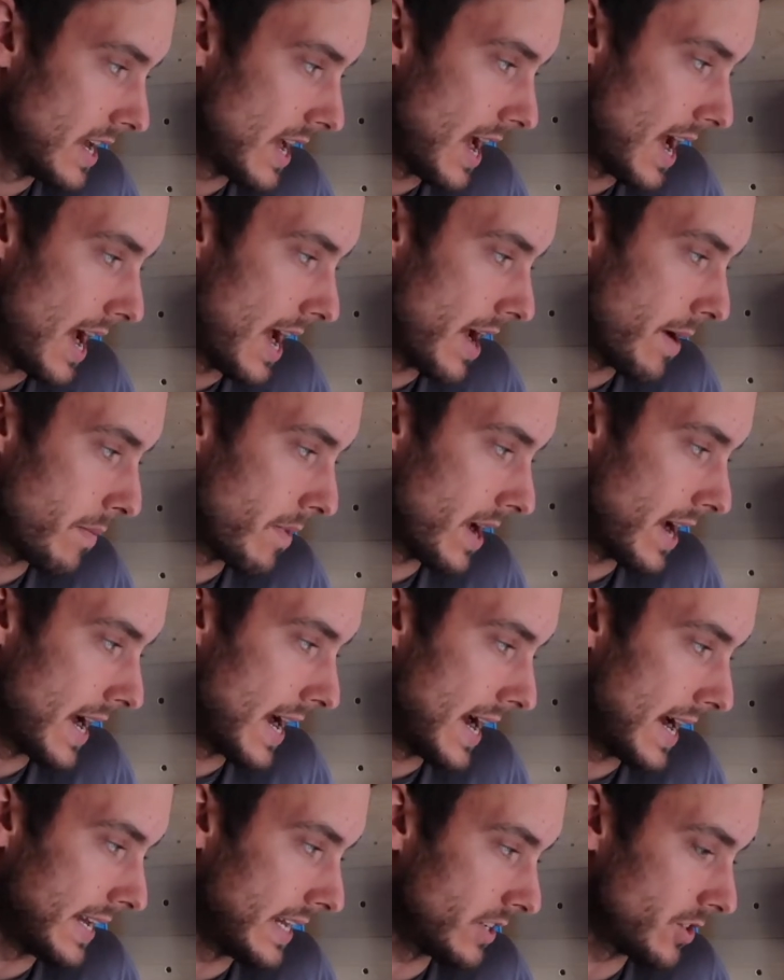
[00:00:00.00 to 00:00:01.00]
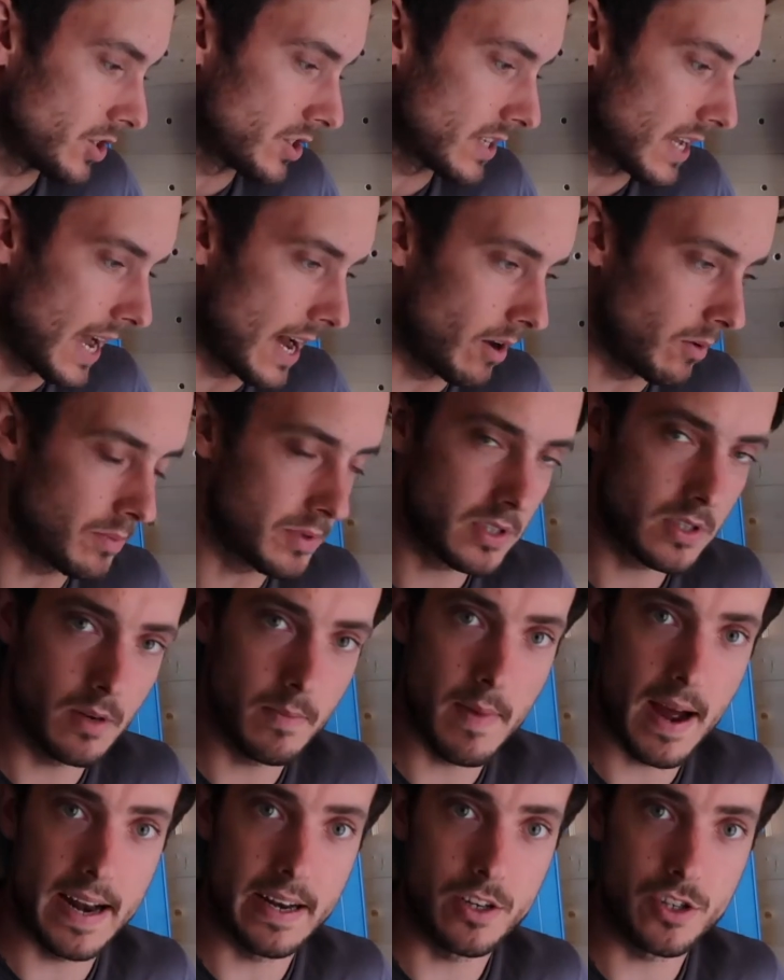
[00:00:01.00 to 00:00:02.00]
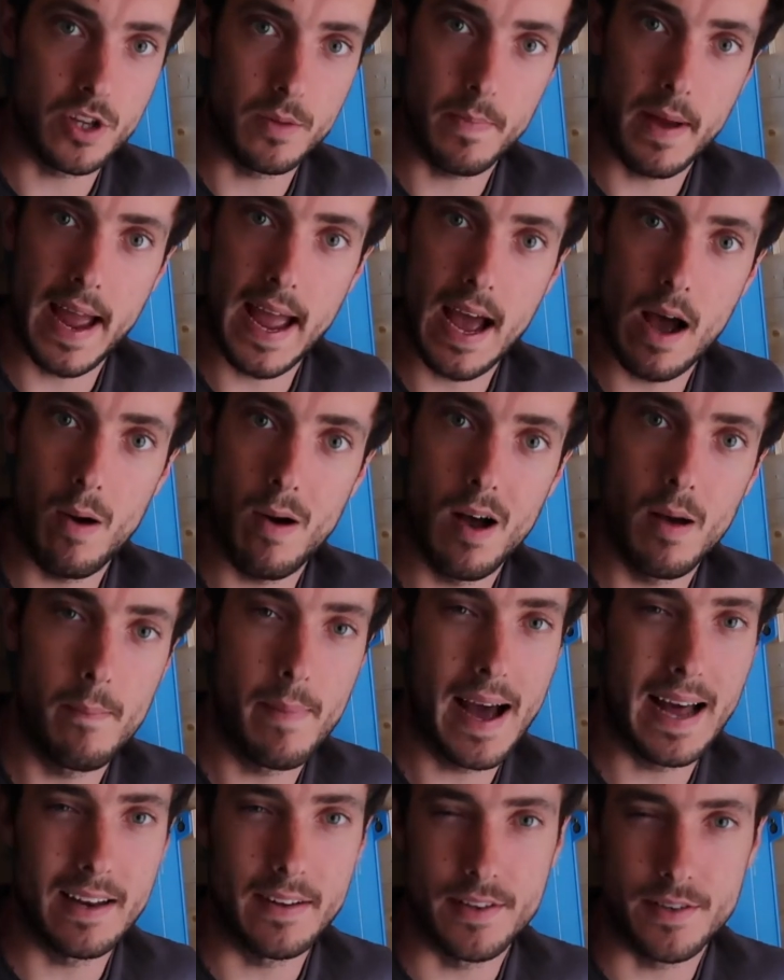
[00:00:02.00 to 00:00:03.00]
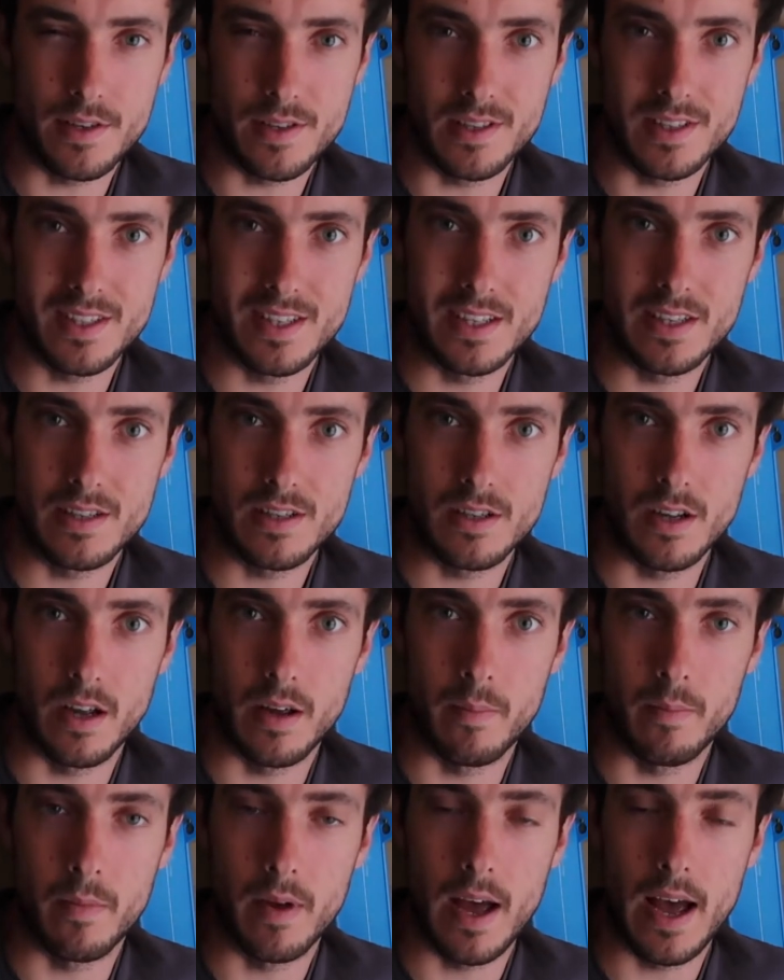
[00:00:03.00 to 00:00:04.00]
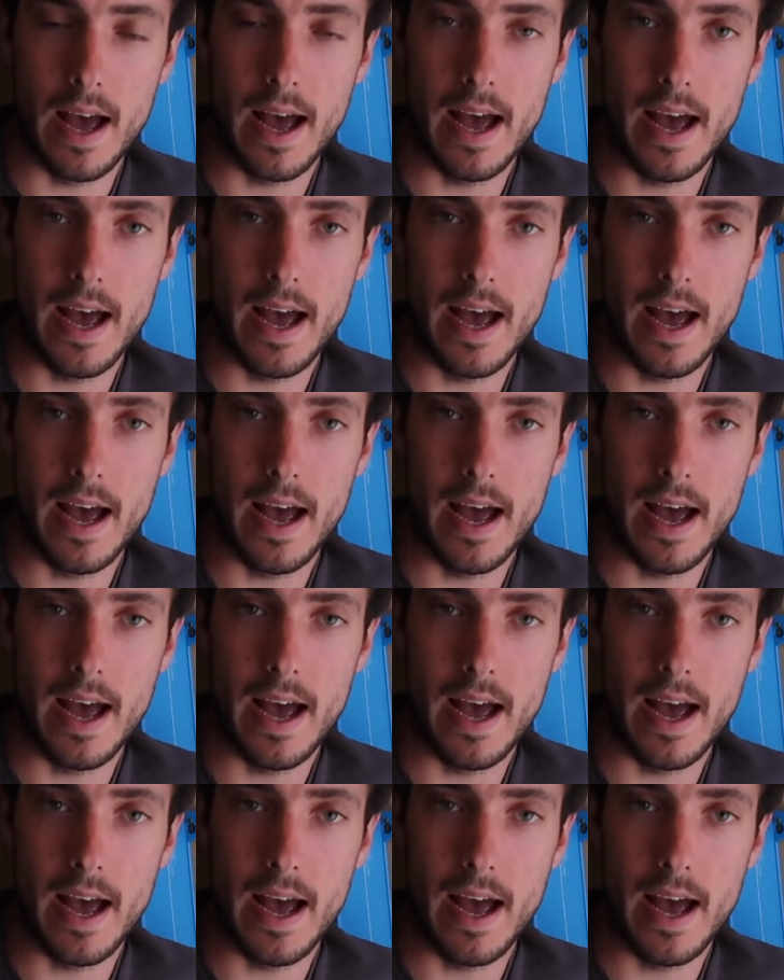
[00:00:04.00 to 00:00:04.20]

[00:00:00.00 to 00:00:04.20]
And it just helps to manage the power, balance the system.